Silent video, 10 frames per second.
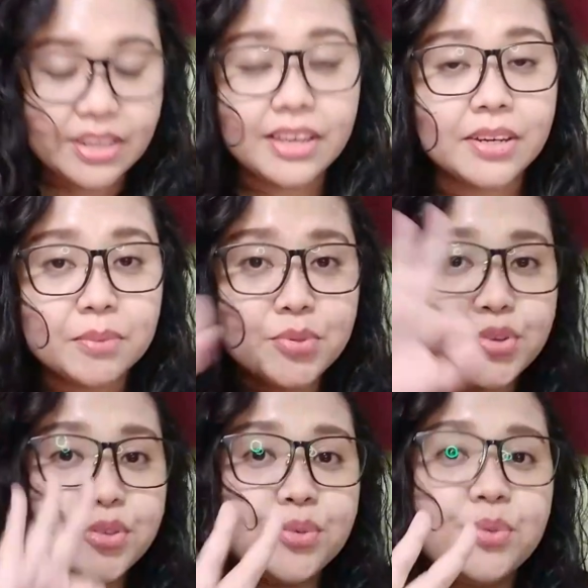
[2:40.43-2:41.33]
Okay,
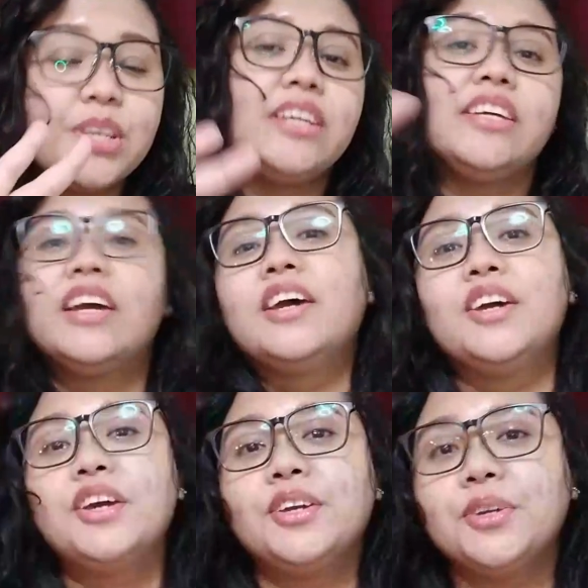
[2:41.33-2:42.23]
number three,
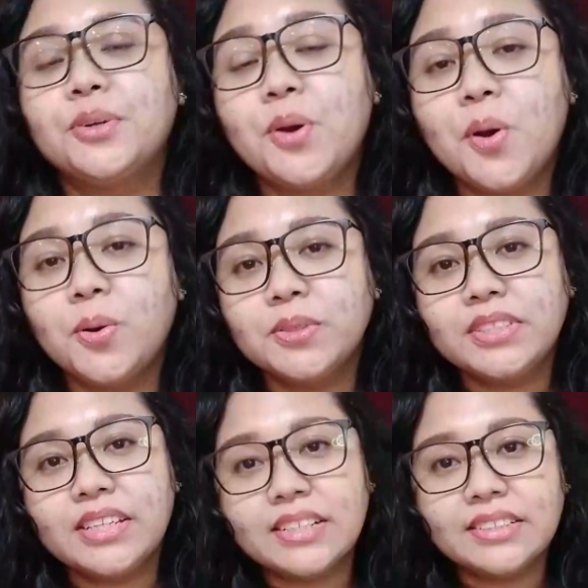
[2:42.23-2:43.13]
your
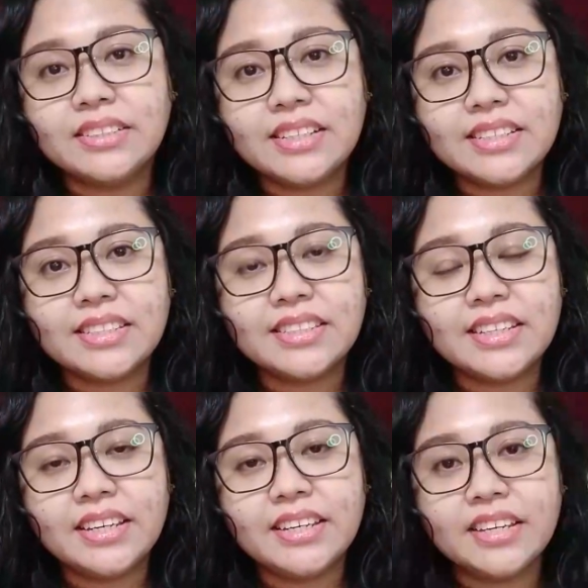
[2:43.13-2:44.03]
hotel
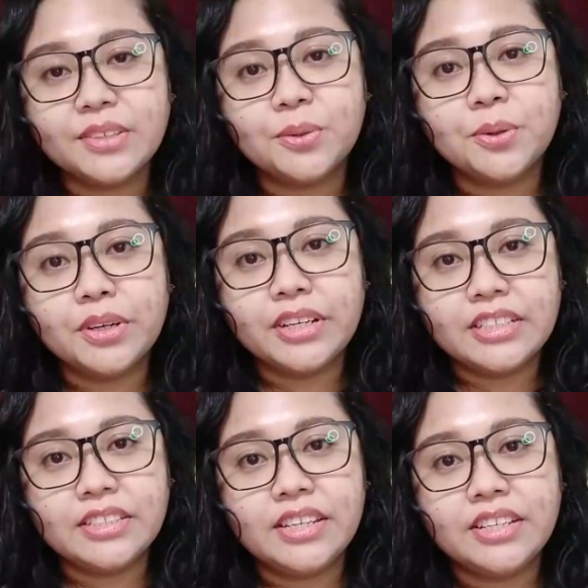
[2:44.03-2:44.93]
stay and
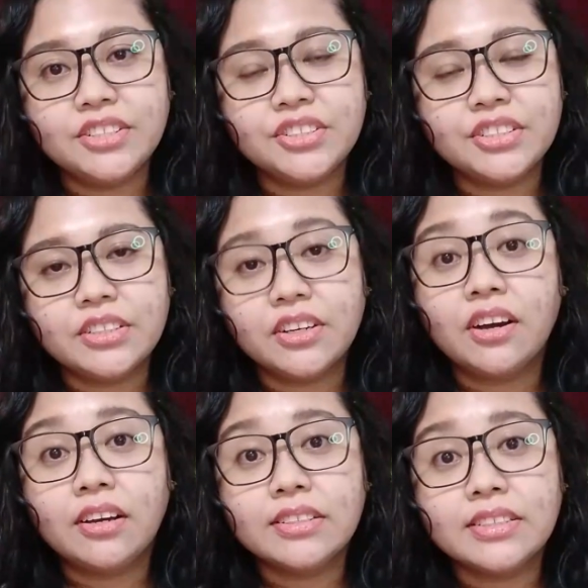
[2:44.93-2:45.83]
orientation
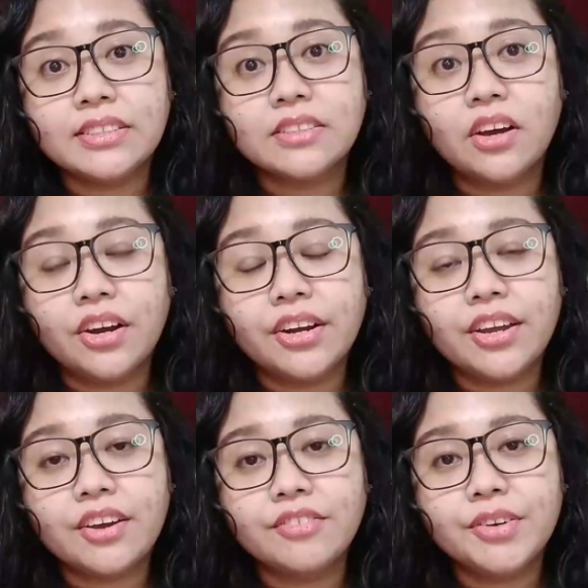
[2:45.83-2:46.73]
costs are
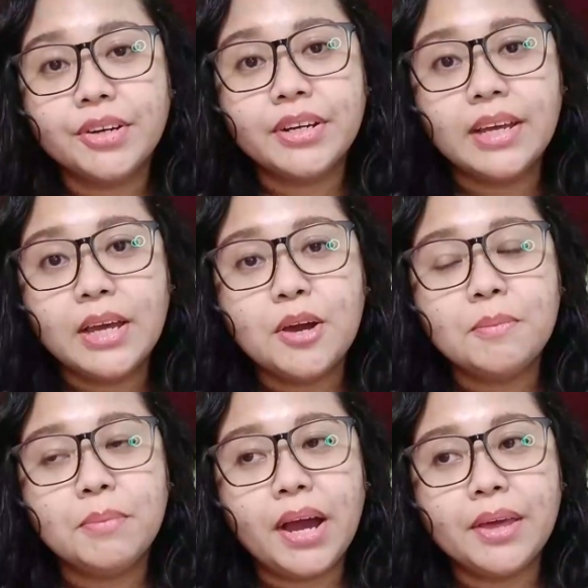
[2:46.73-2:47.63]
covered
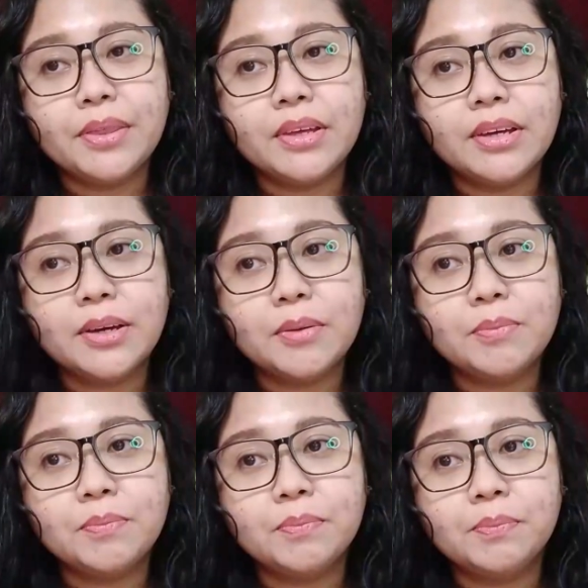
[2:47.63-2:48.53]
by the
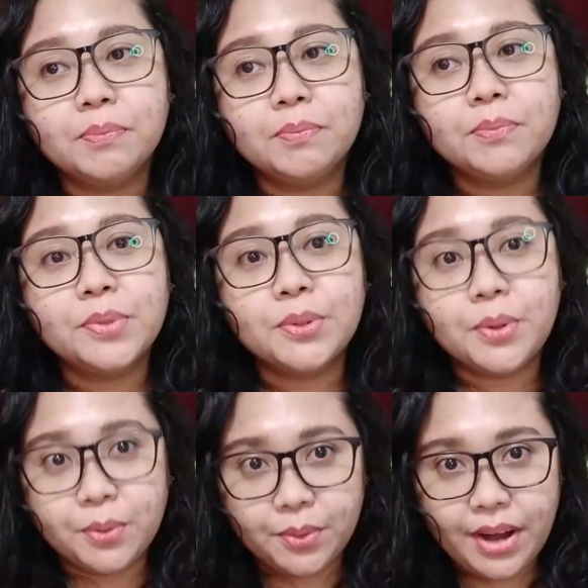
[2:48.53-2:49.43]

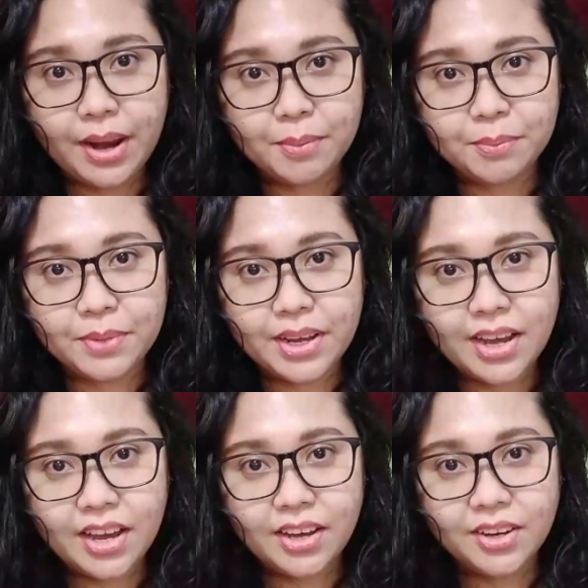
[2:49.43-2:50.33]
program
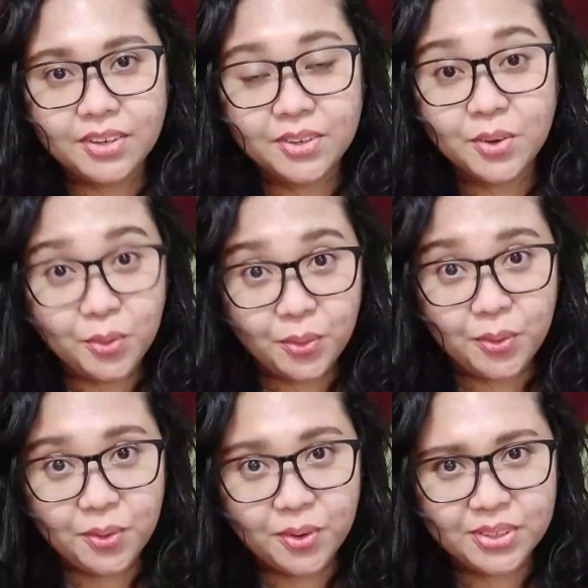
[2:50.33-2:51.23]

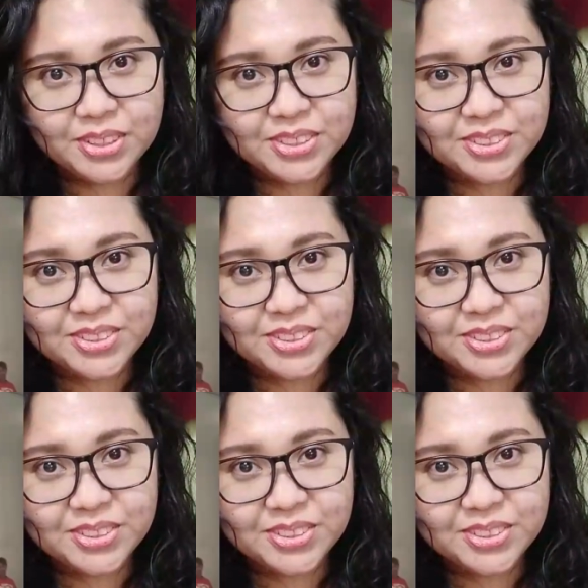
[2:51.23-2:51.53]
or your